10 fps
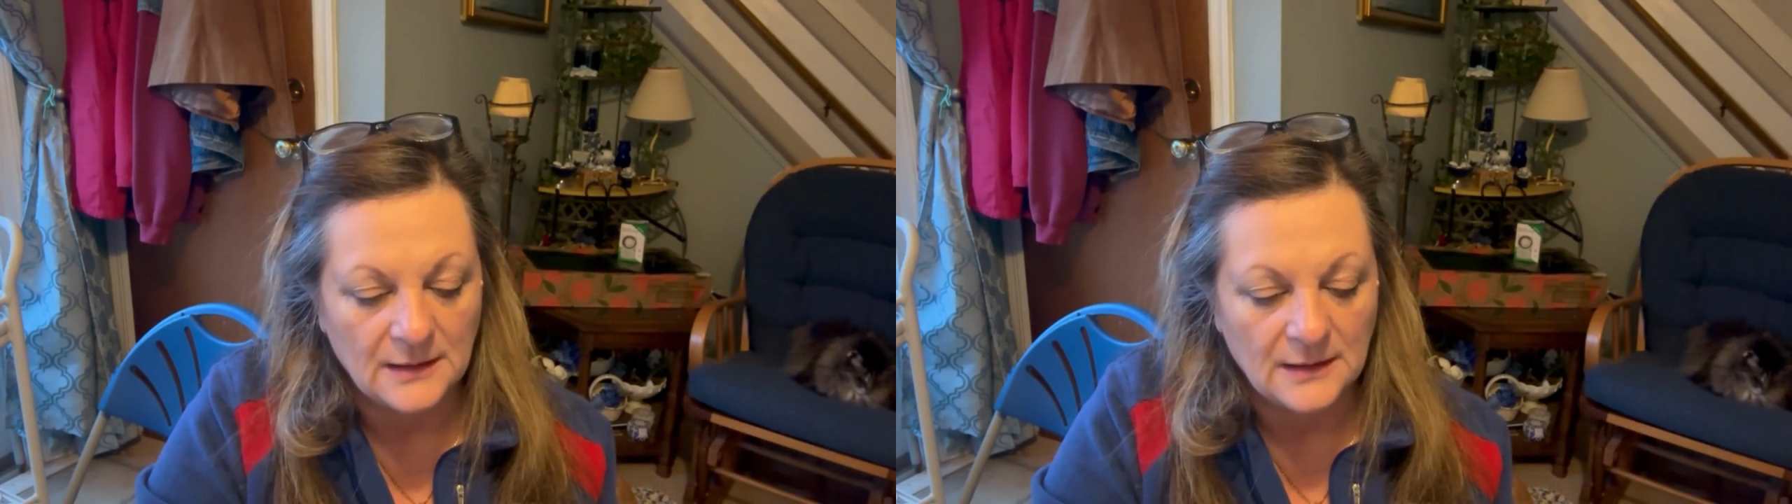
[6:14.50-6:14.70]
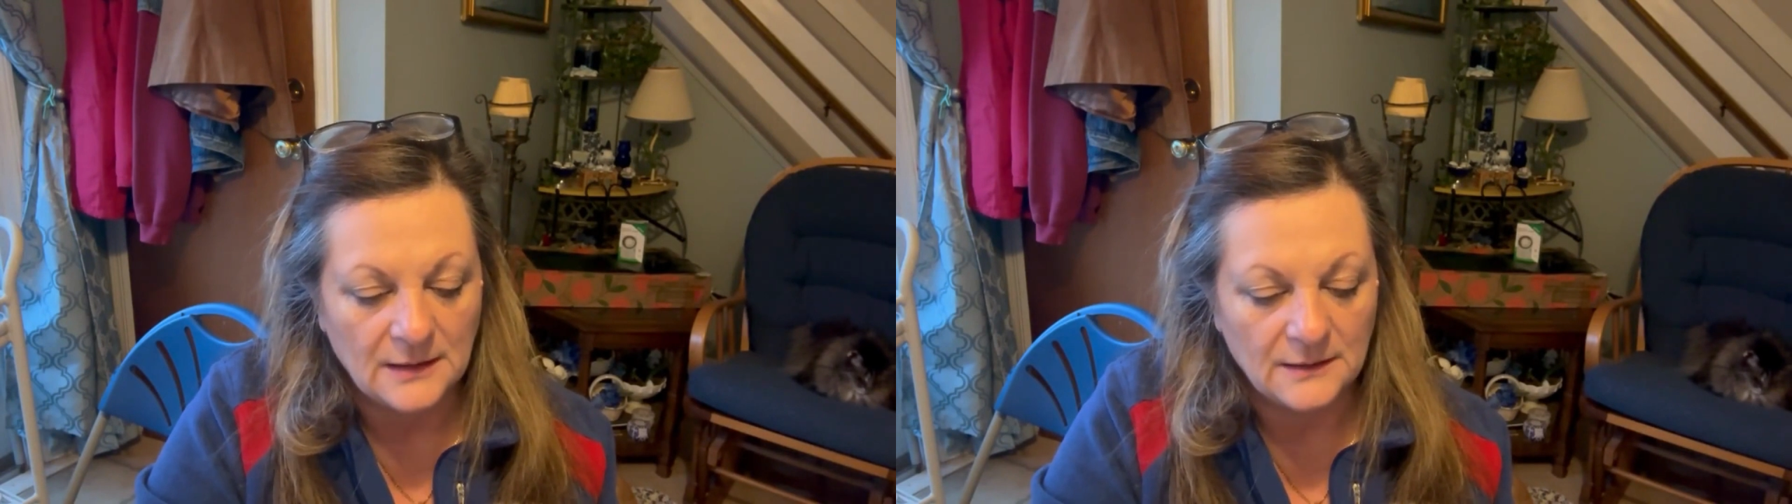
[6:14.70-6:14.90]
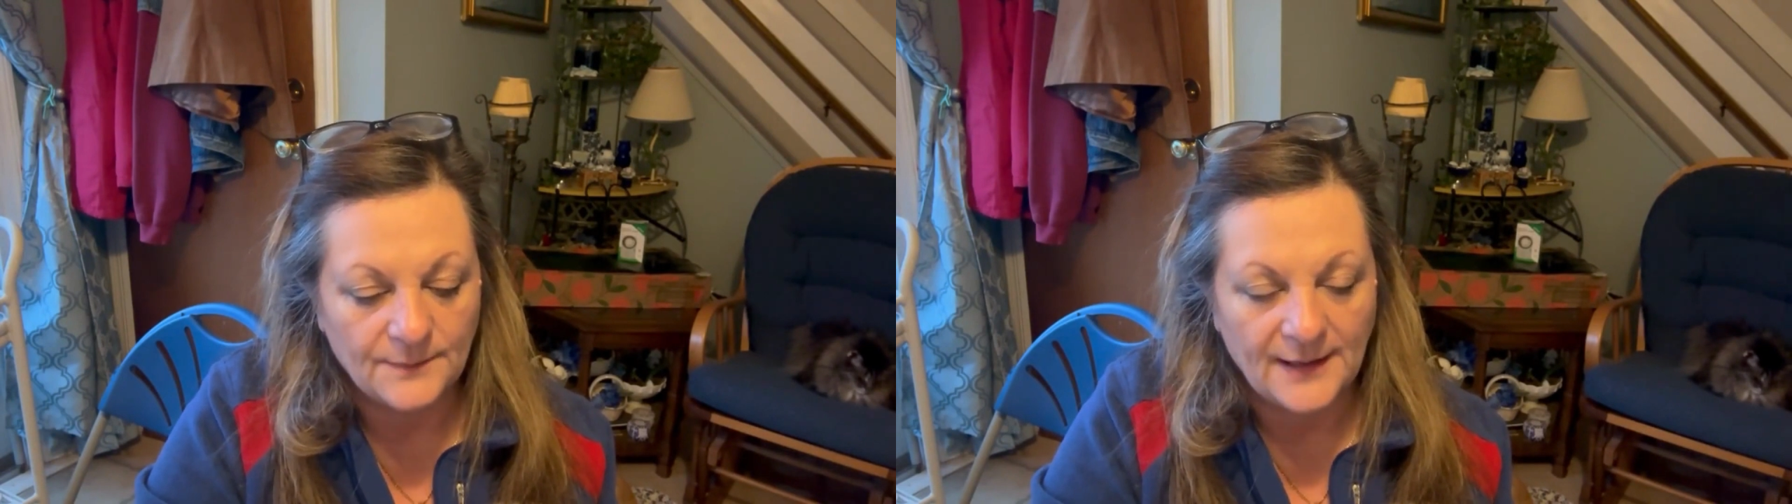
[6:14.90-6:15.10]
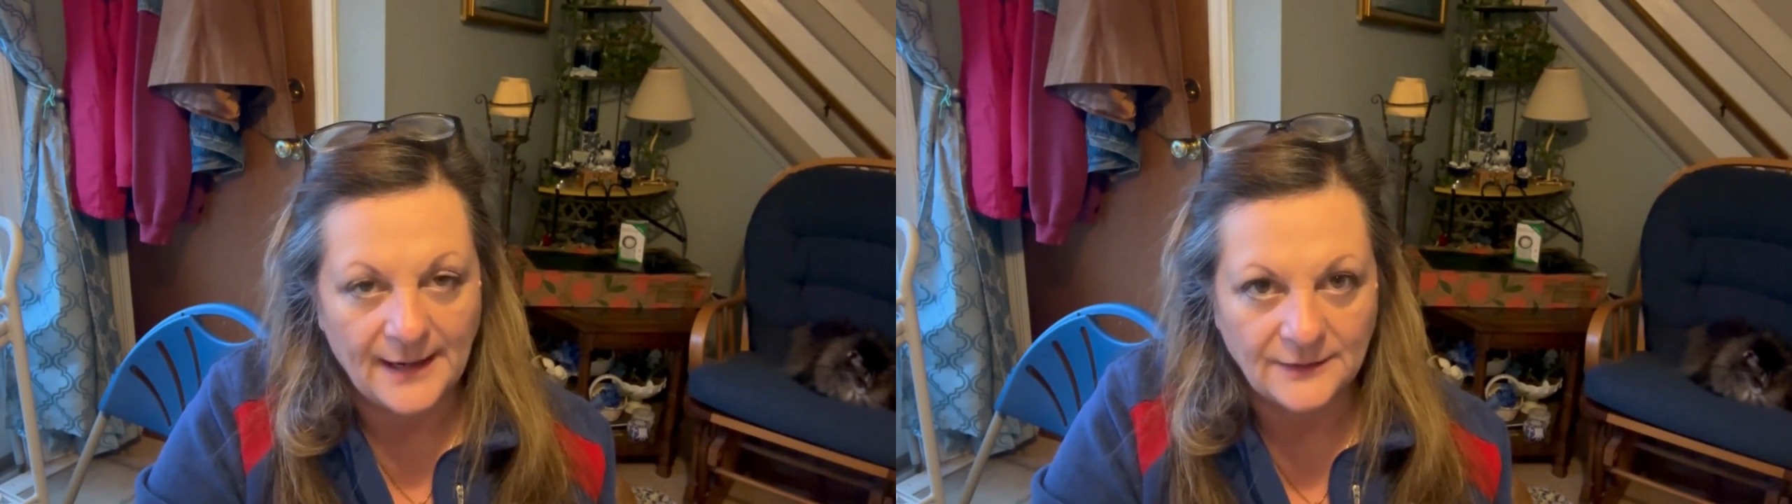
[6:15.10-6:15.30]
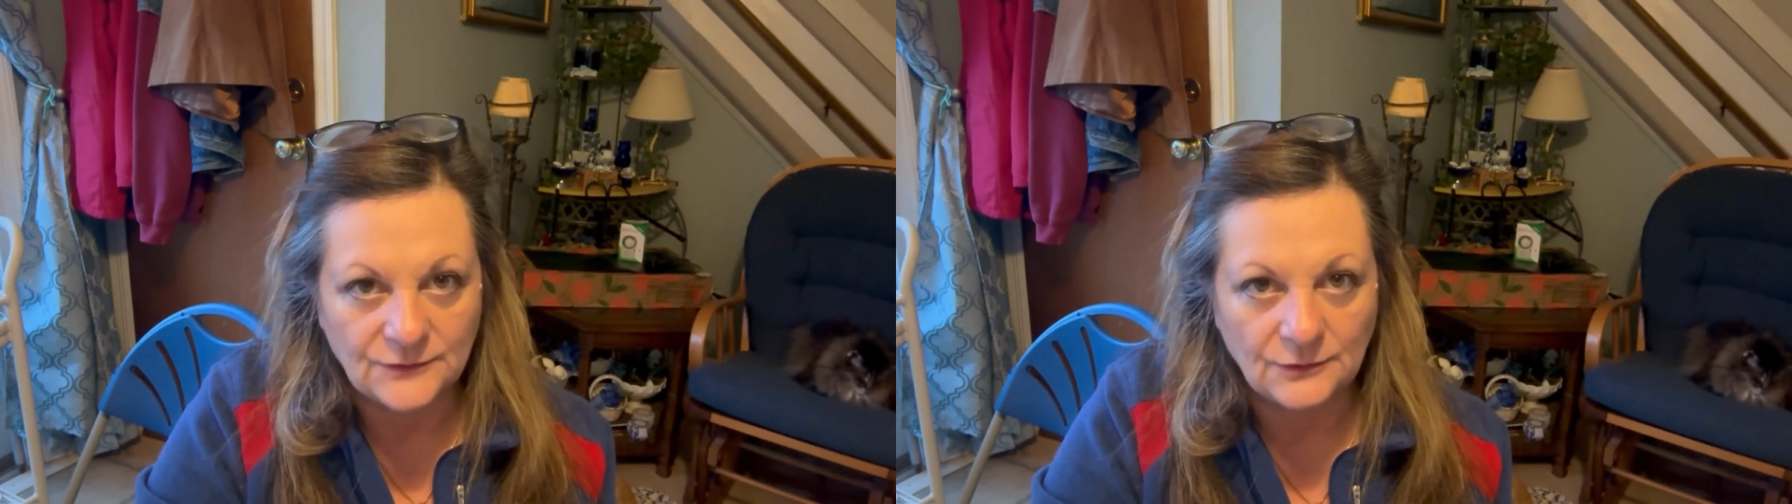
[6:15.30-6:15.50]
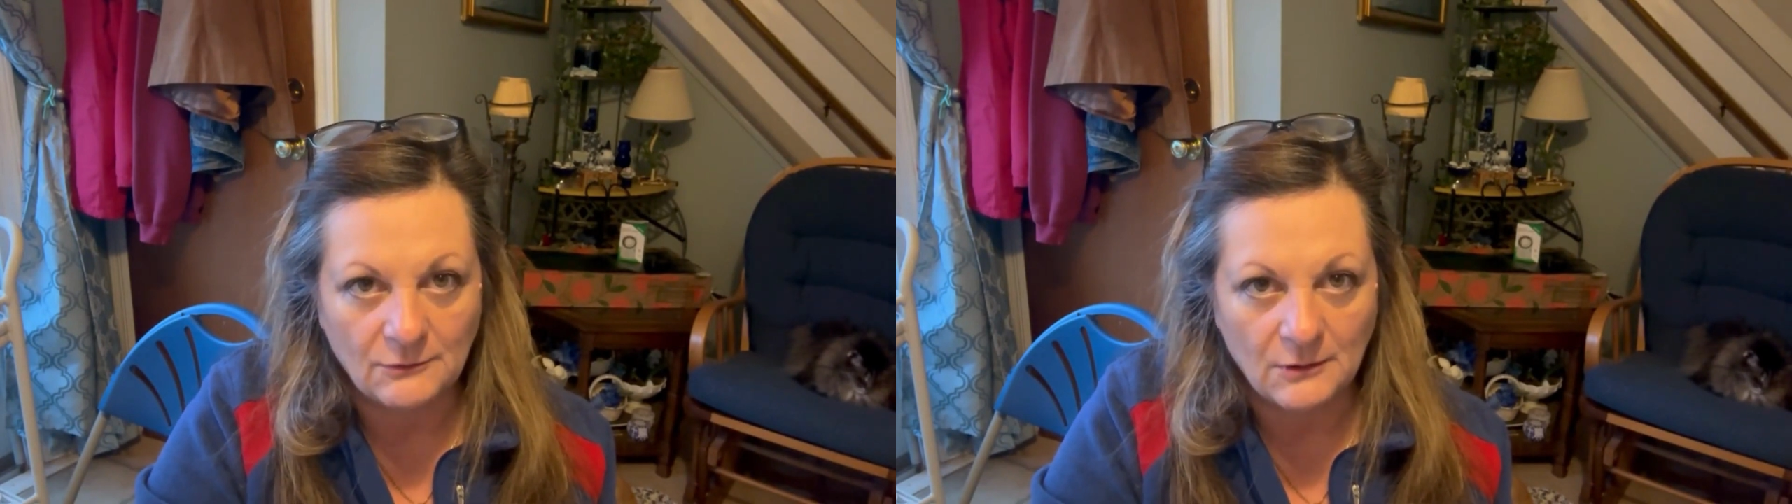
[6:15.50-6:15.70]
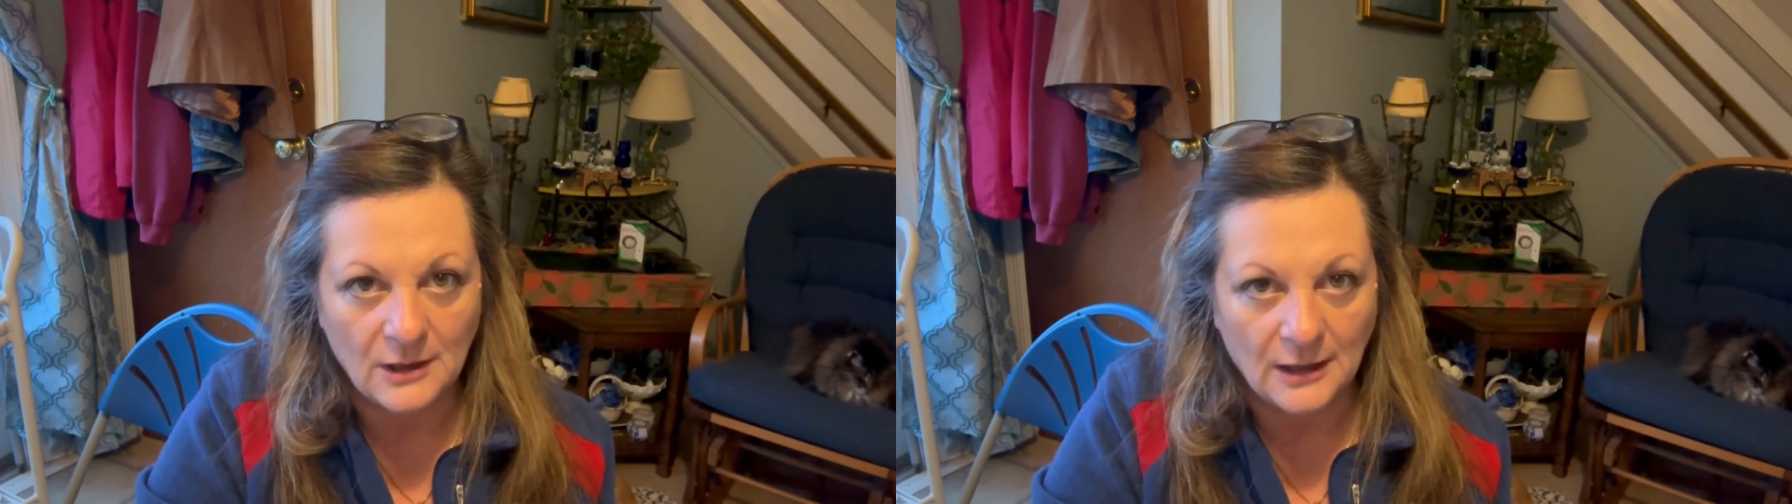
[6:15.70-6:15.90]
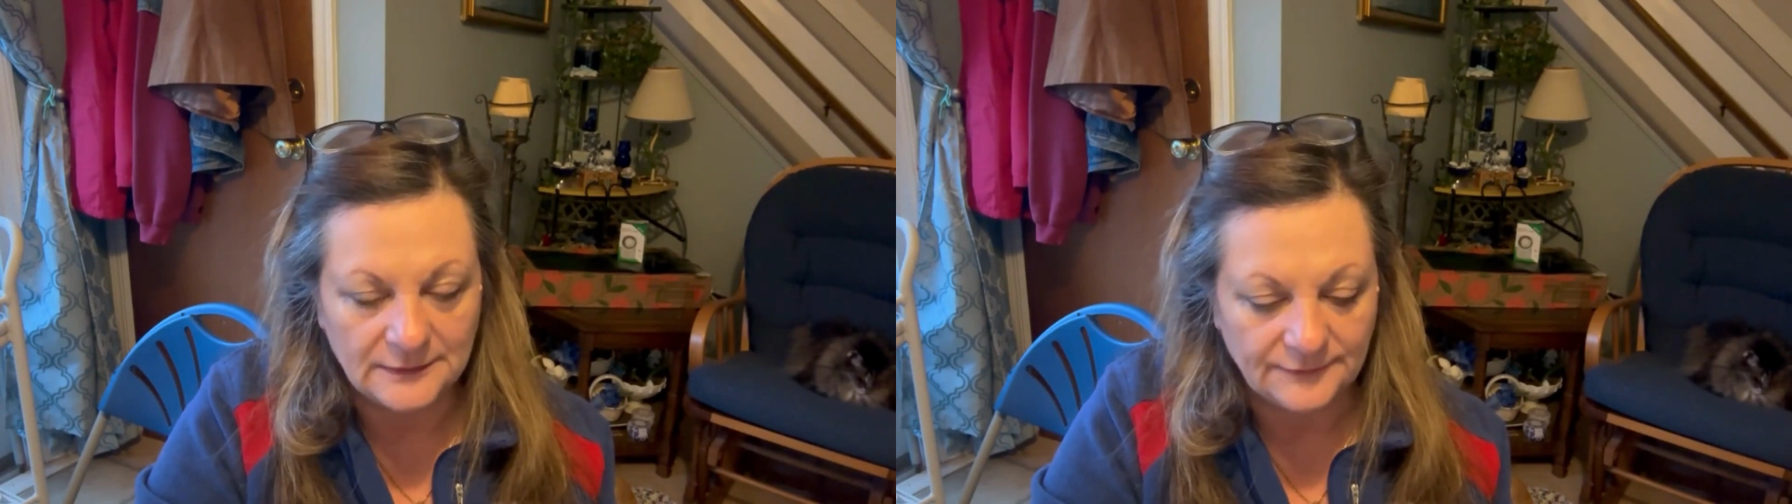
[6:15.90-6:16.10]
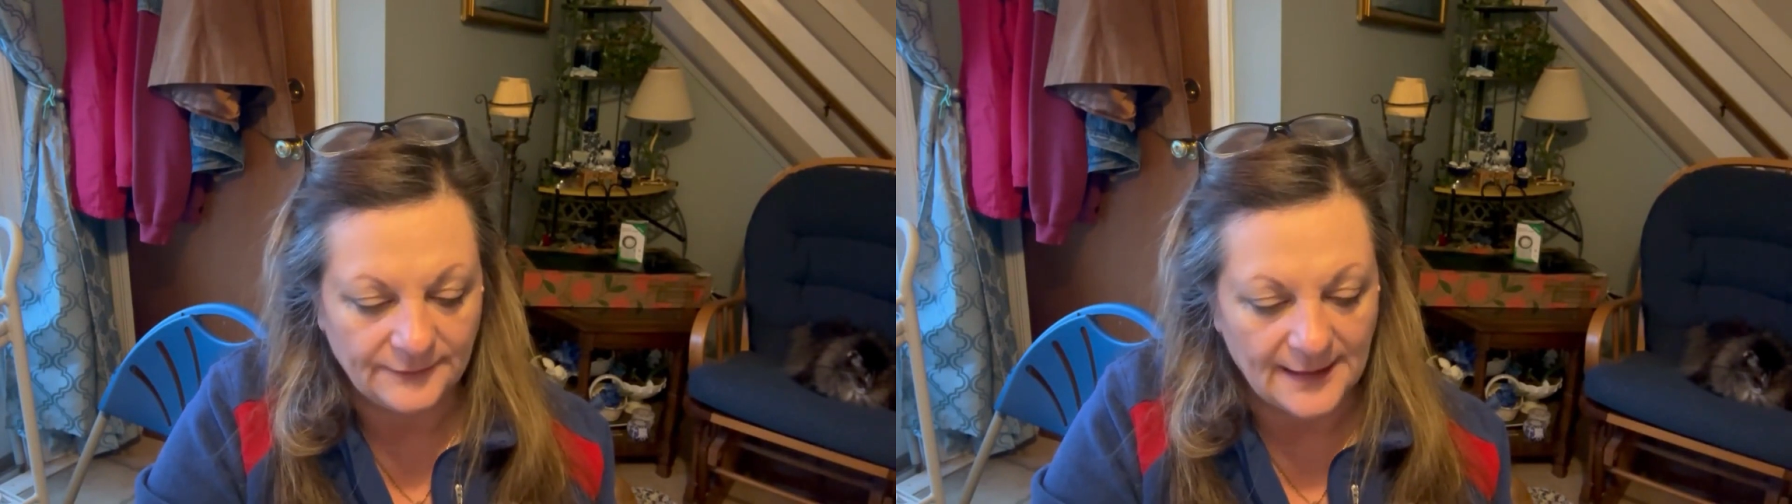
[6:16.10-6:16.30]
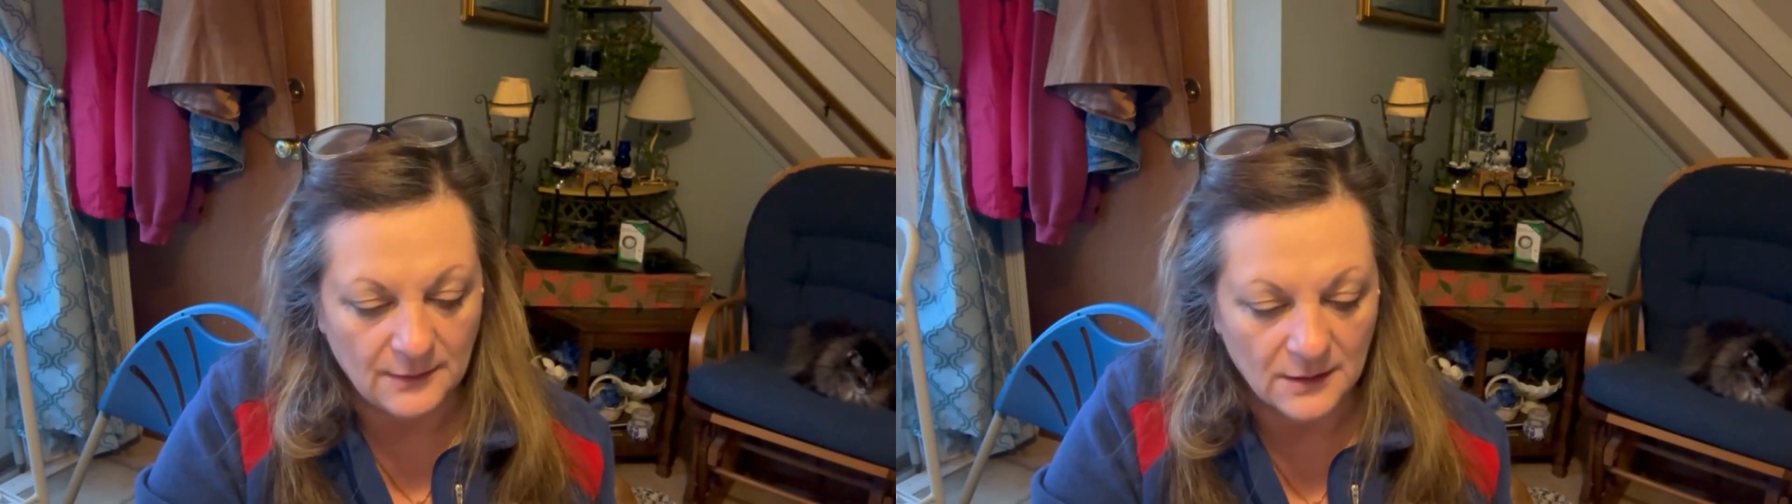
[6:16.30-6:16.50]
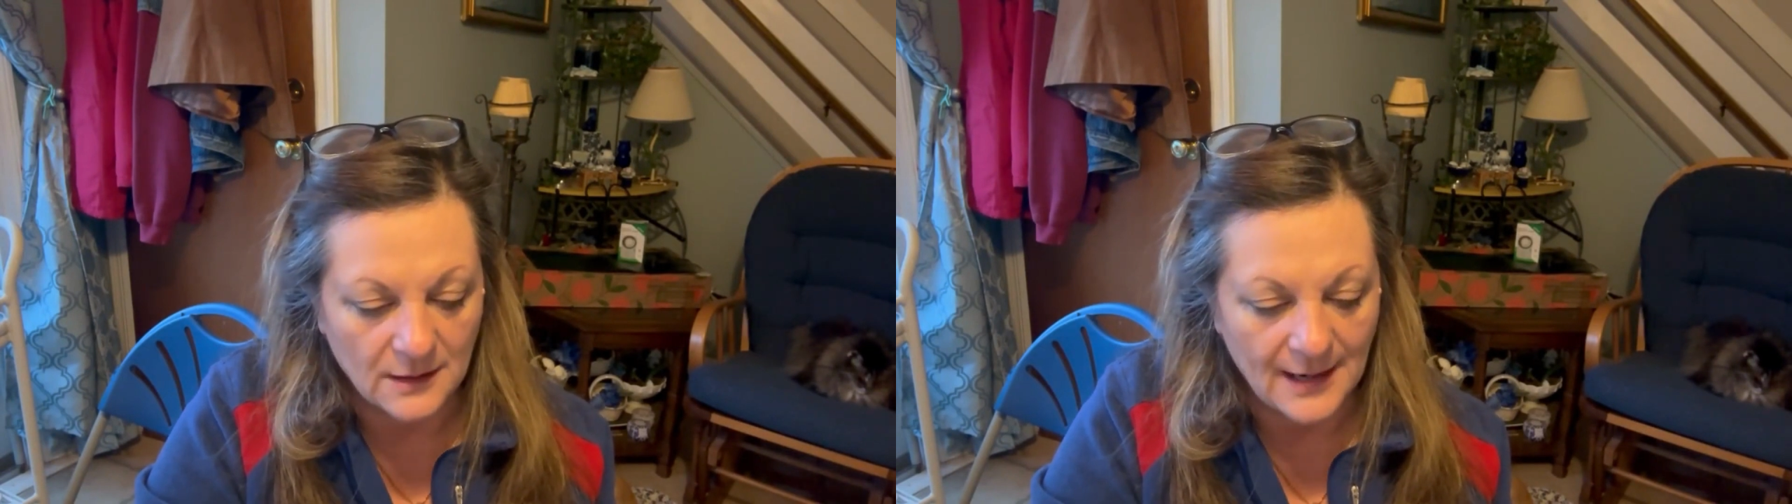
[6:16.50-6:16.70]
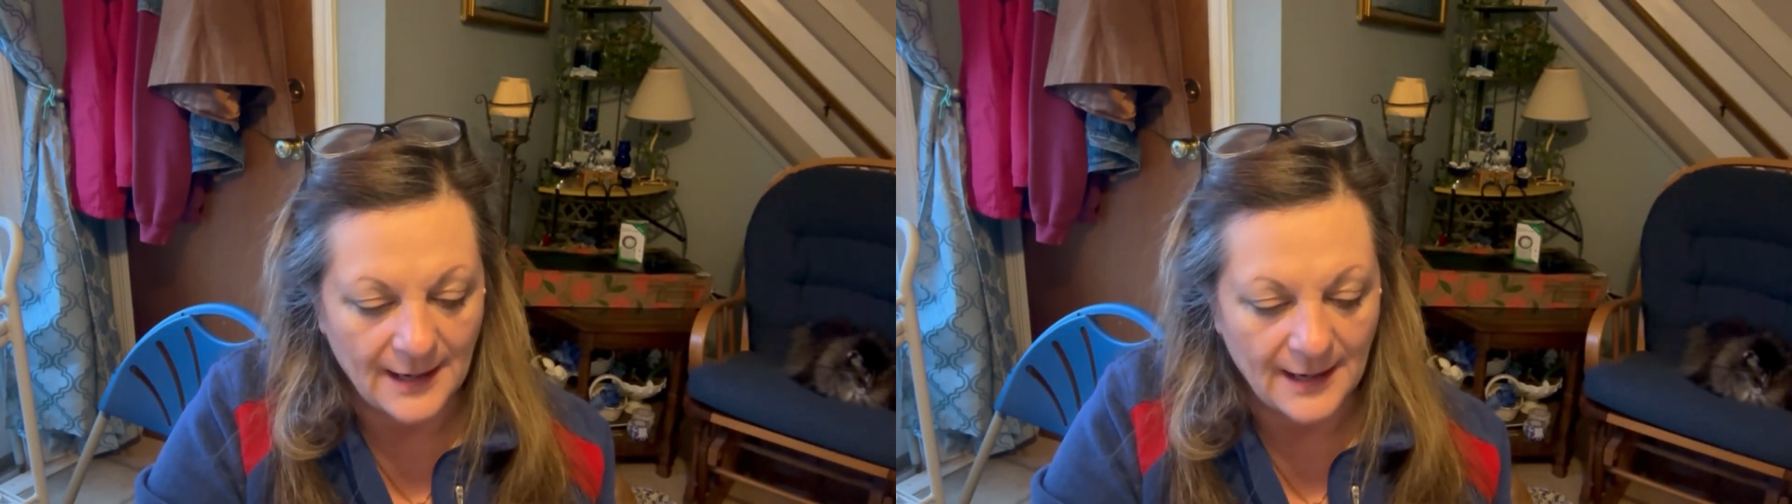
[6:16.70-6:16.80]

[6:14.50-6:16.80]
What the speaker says: in the past to grow cauliflower,